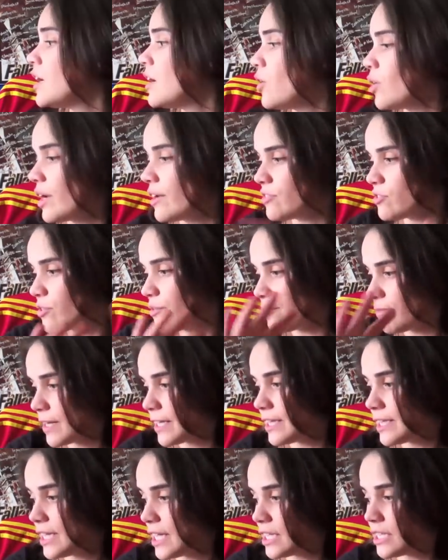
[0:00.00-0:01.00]
Okay, so I'm
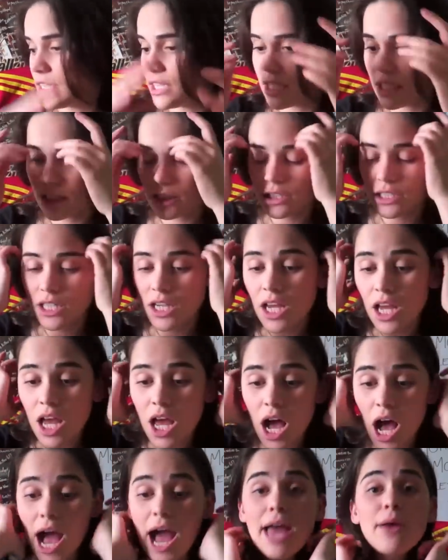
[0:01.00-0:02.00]
finally ending it.
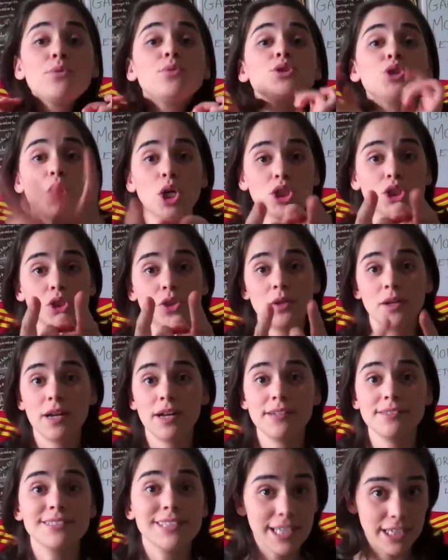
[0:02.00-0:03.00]
I will talk to you
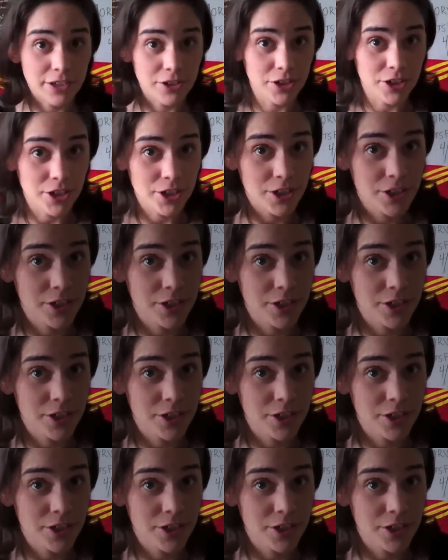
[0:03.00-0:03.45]
guys later.